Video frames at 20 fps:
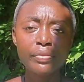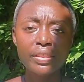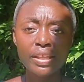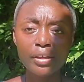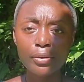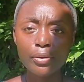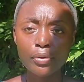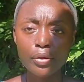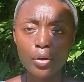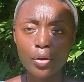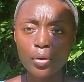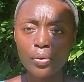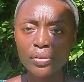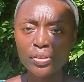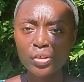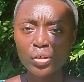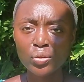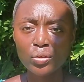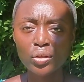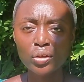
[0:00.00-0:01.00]
they'll go
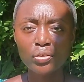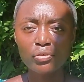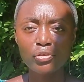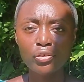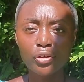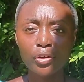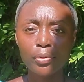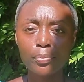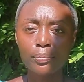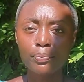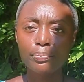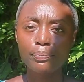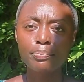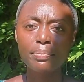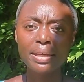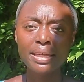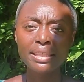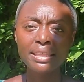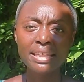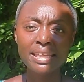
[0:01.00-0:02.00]
and they'll look for
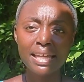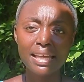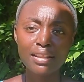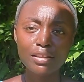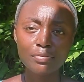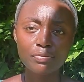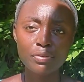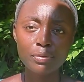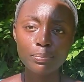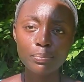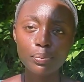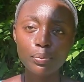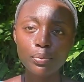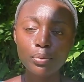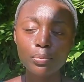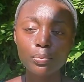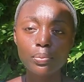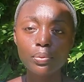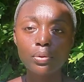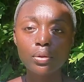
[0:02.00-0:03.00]
mainly elephant
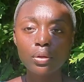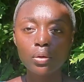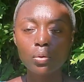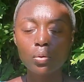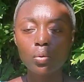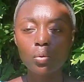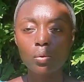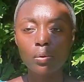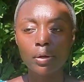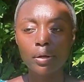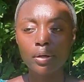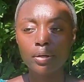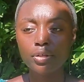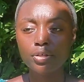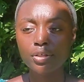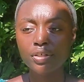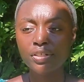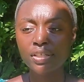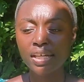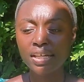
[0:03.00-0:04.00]
poop or
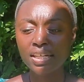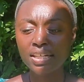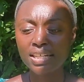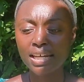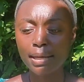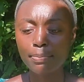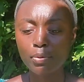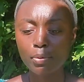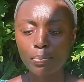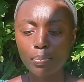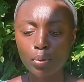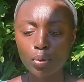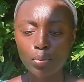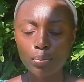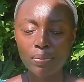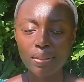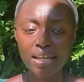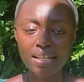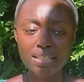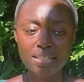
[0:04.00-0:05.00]
just any type of
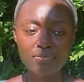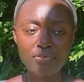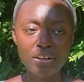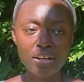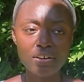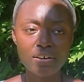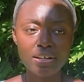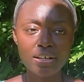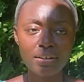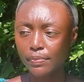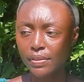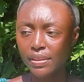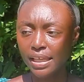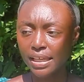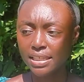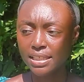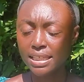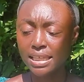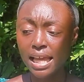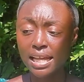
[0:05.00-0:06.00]
poop that's very
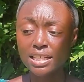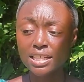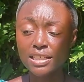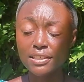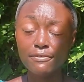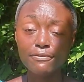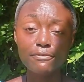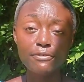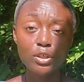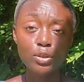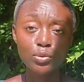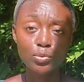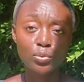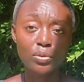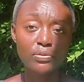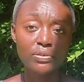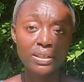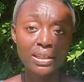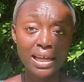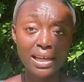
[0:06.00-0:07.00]
that's actually filled
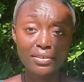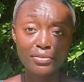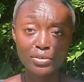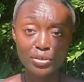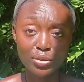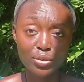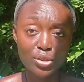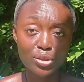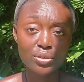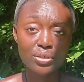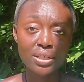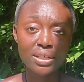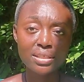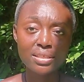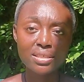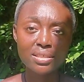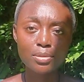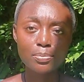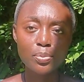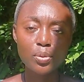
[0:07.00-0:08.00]
with a lot of
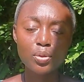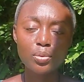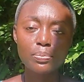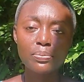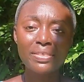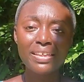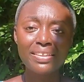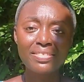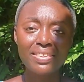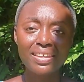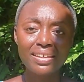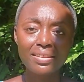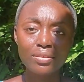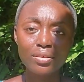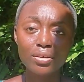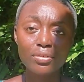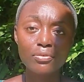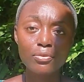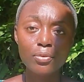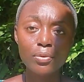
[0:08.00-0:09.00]
nutrients the poop that they
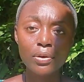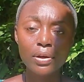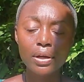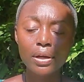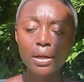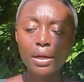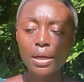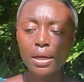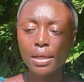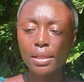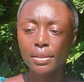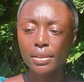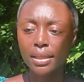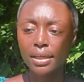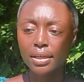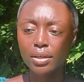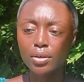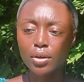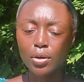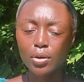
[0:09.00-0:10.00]
look for
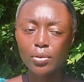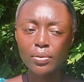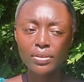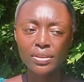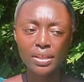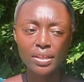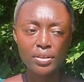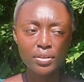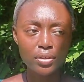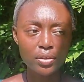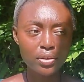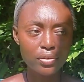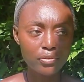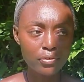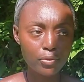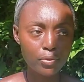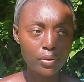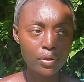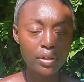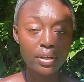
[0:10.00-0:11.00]
they go and they look
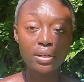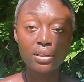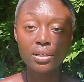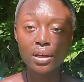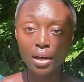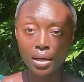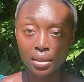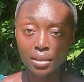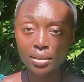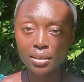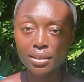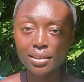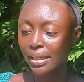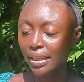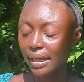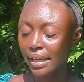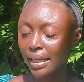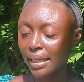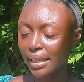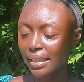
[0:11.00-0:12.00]
for dung
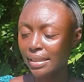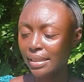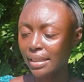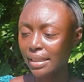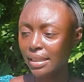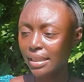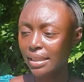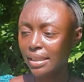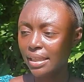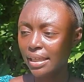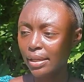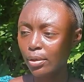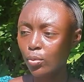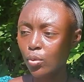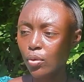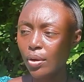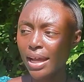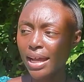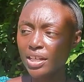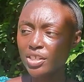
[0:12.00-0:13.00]
and they
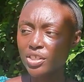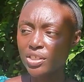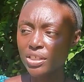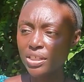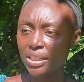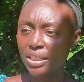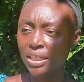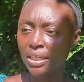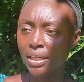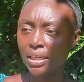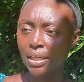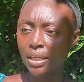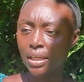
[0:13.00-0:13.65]
will actually